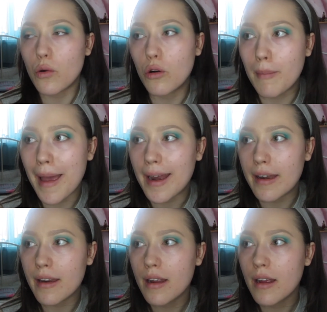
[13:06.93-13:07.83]
all
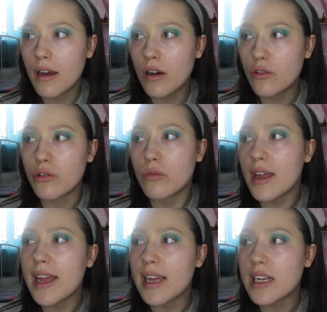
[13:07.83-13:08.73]
men do
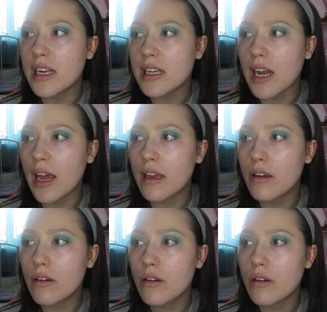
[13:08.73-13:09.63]
this. And it's like,